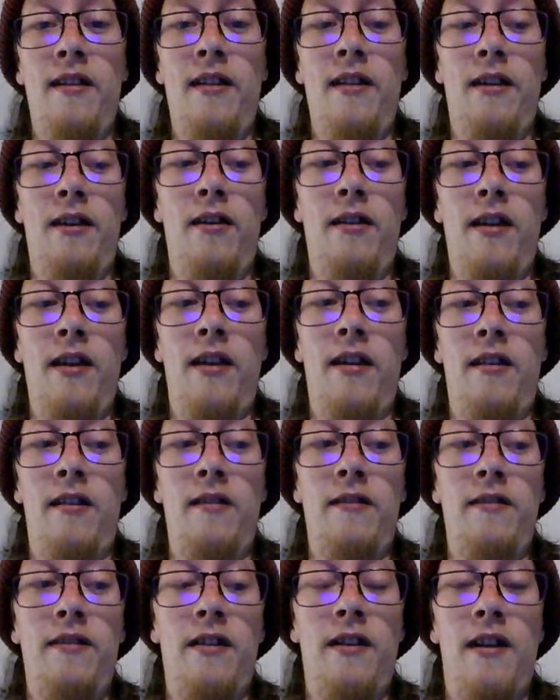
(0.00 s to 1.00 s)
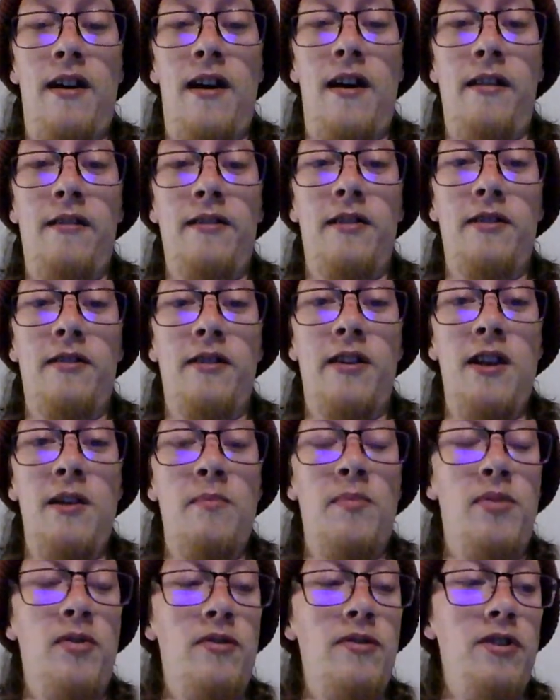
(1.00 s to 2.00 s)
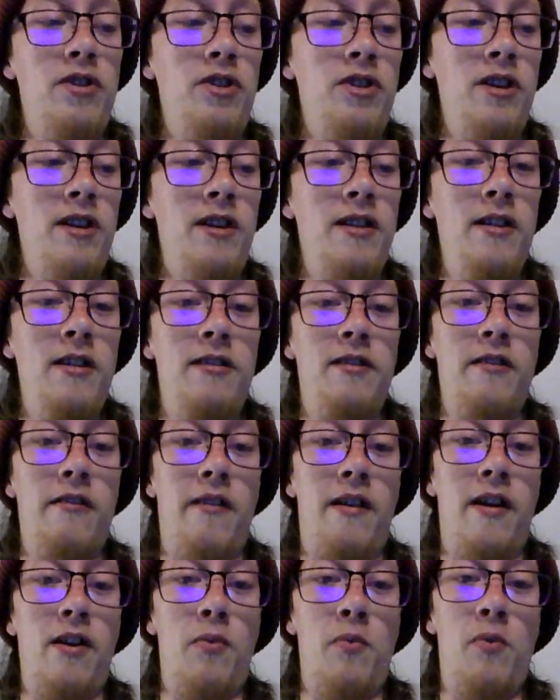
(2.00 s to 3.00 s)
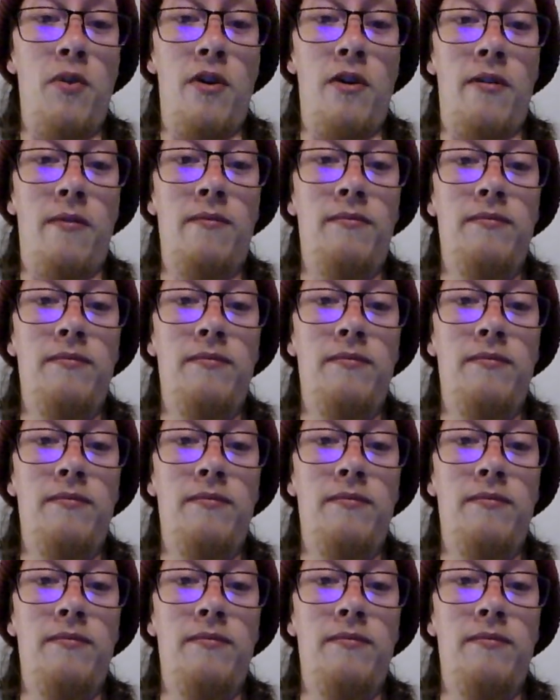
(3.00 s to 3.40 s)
and to not skimp on shit. It's a lot of work.